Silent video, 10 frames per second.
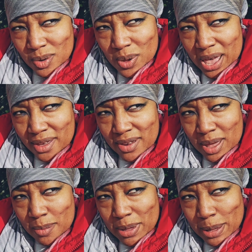
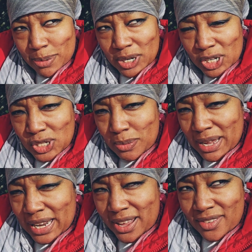where people like
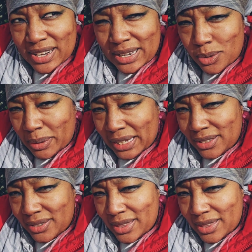Jamelia and Little Mix,